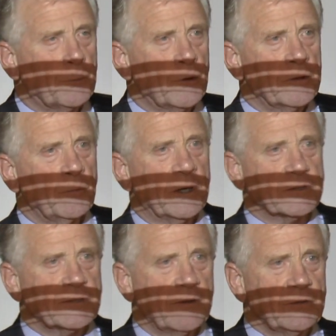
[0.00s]
born in what,
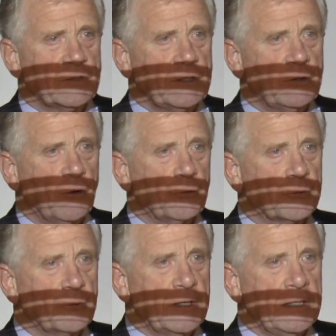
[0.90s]

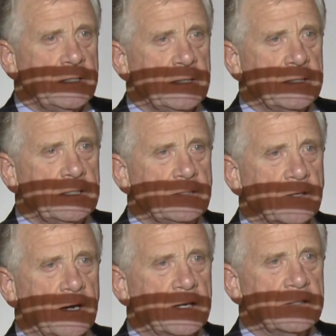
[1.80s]
1703, and he
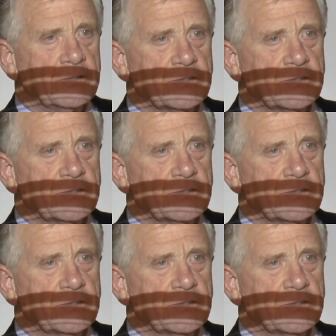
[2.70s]
died in